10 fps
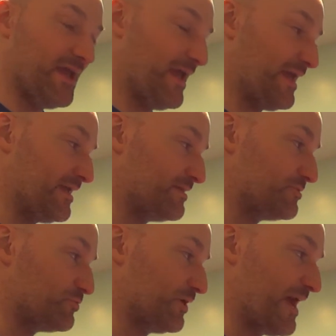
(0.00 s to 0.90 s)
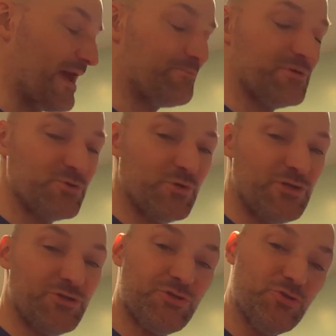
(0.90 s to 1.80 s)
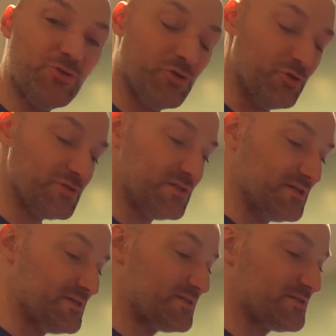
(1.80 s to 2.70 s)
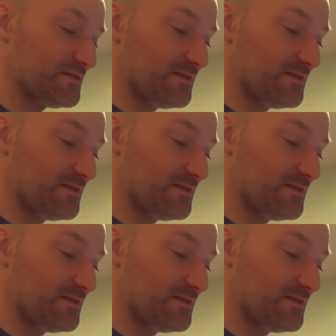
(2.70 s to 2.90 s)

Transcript: And what happens when you're too close is